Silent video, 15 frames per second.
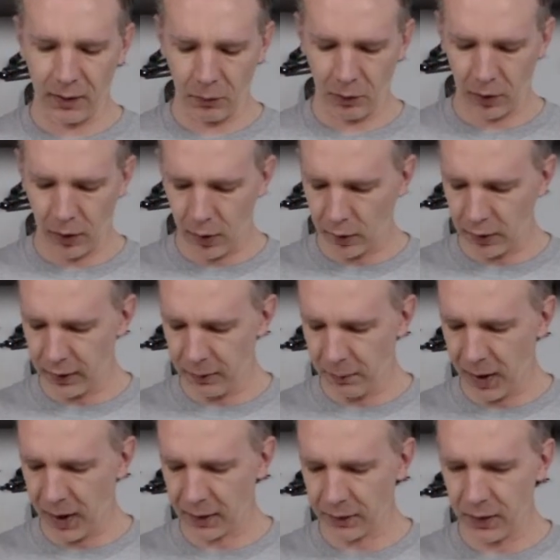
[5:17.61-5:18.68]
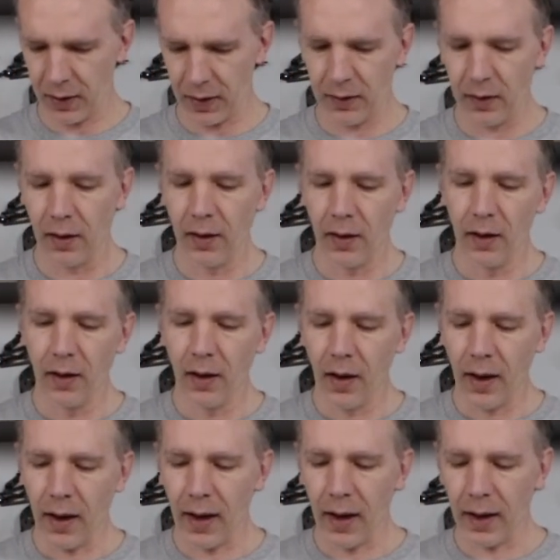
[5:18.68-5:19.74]
they were calling it back then.
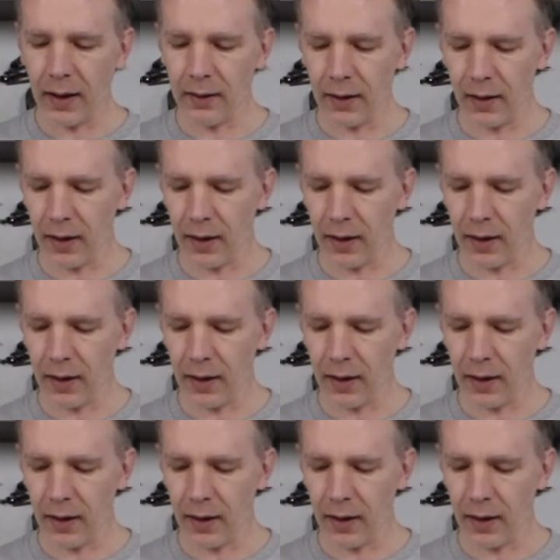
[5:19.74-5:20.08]
And